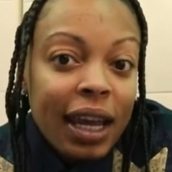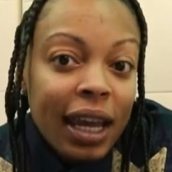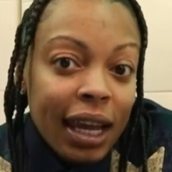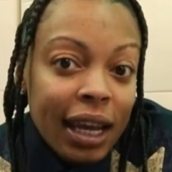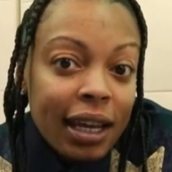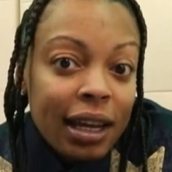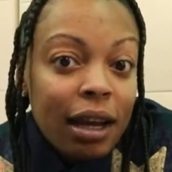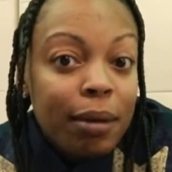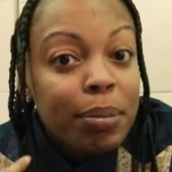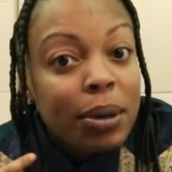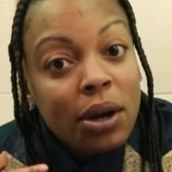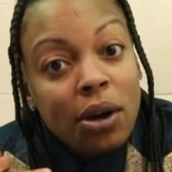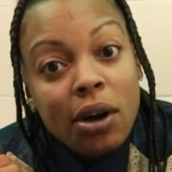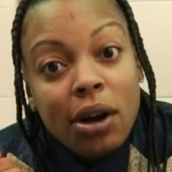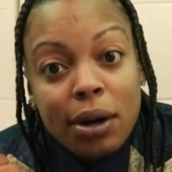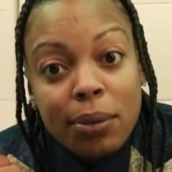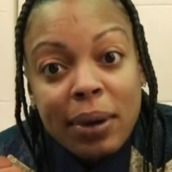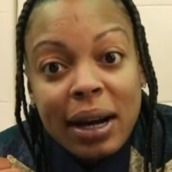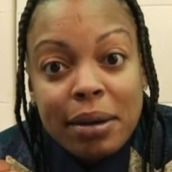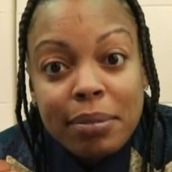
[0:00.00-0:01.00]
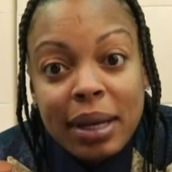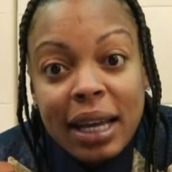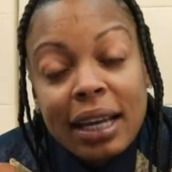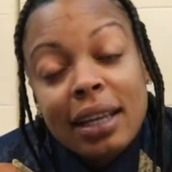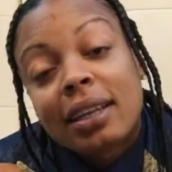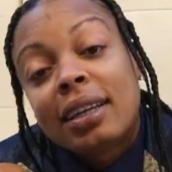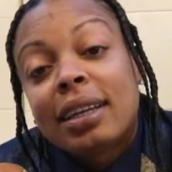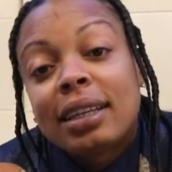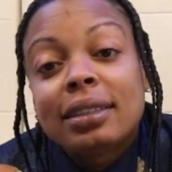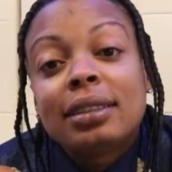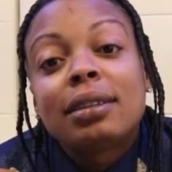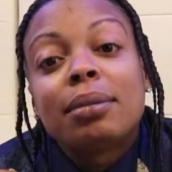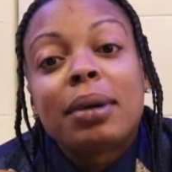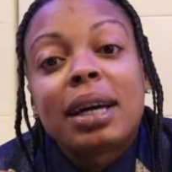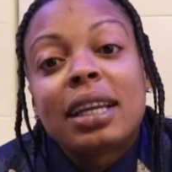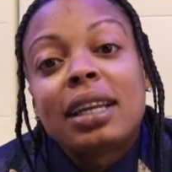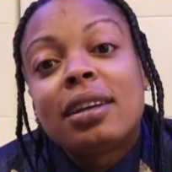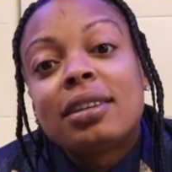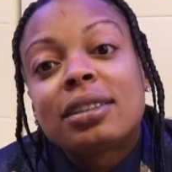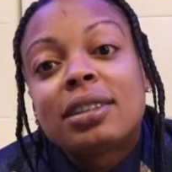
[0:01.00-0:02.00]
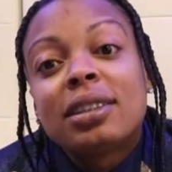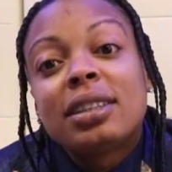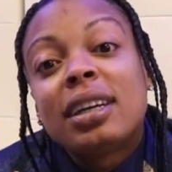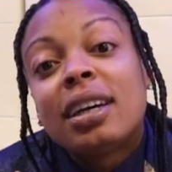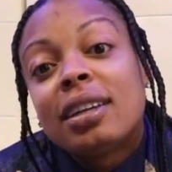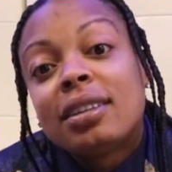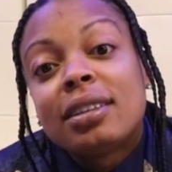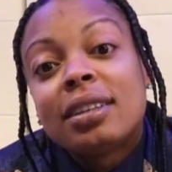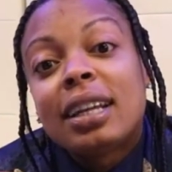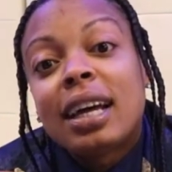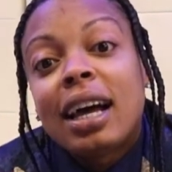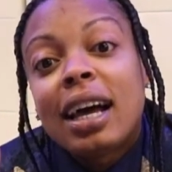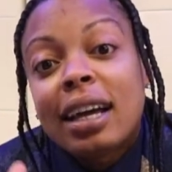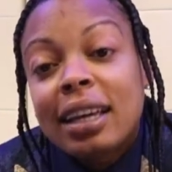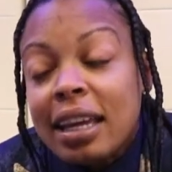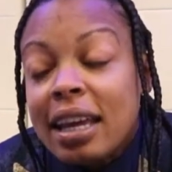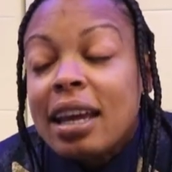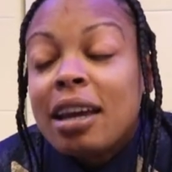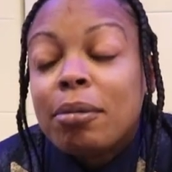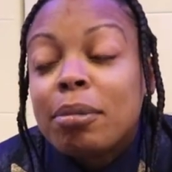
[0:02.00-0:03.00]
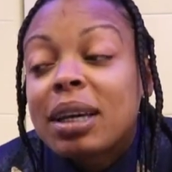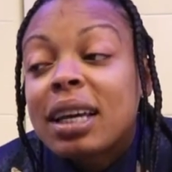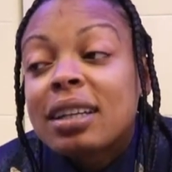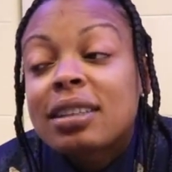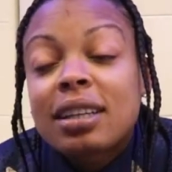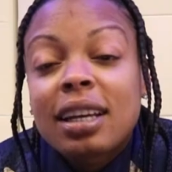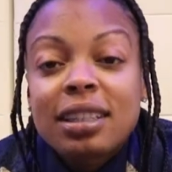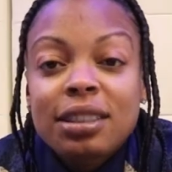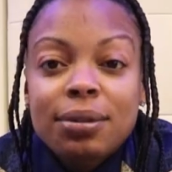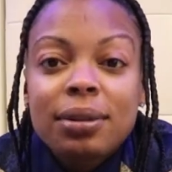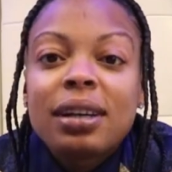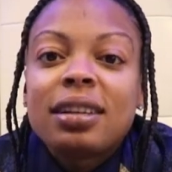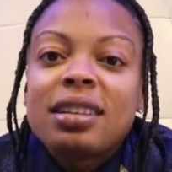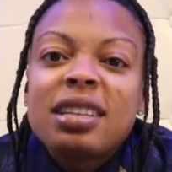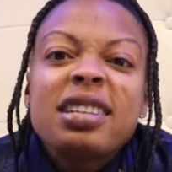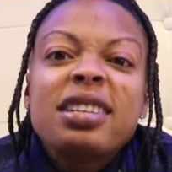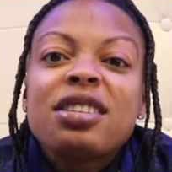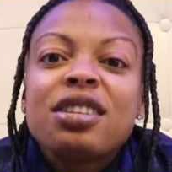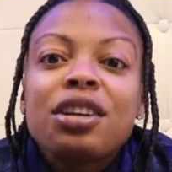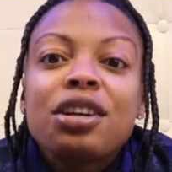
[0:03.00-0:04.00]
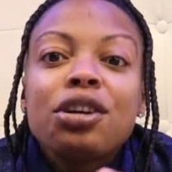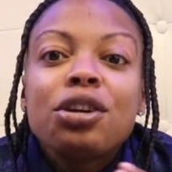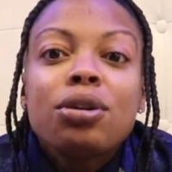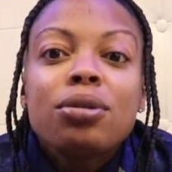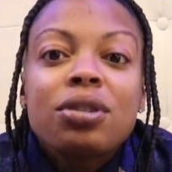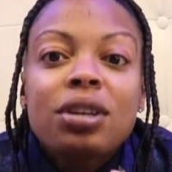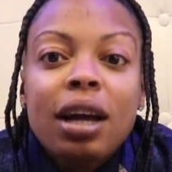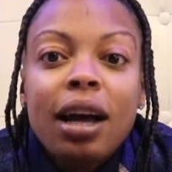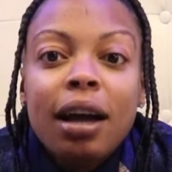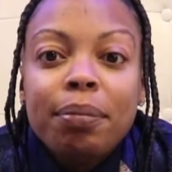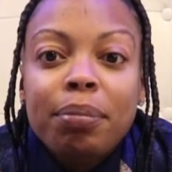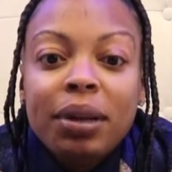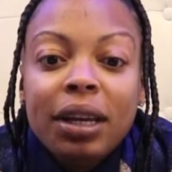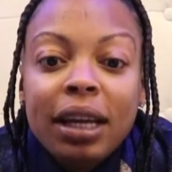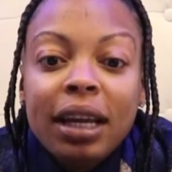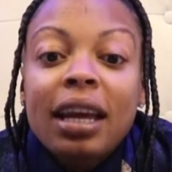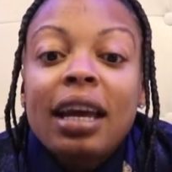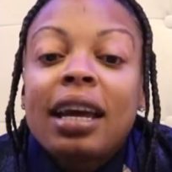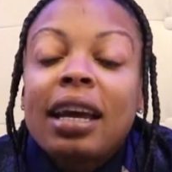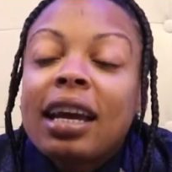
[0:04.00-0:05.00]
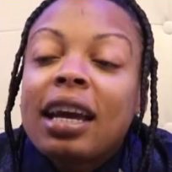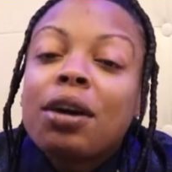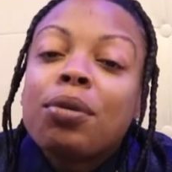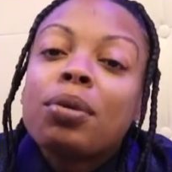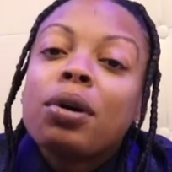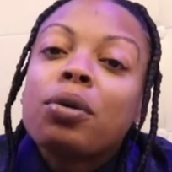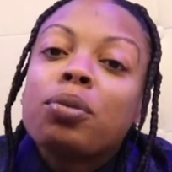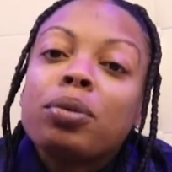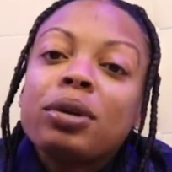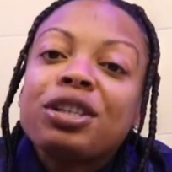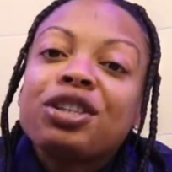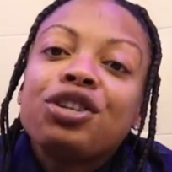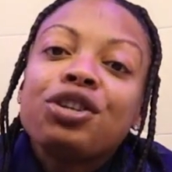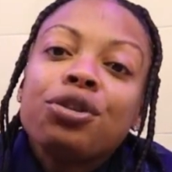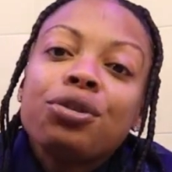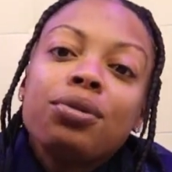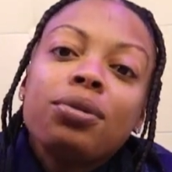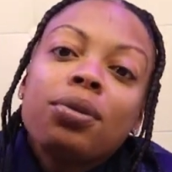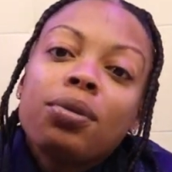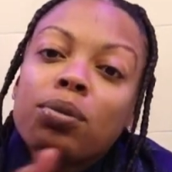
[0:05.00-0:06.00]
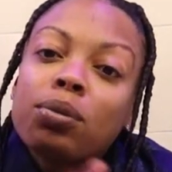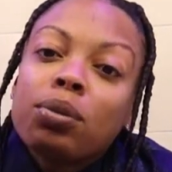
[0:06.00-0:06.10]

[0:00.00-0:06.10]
Hang up and call right back and get somebody else on the other line. Because guess what? This is a huge company, and what you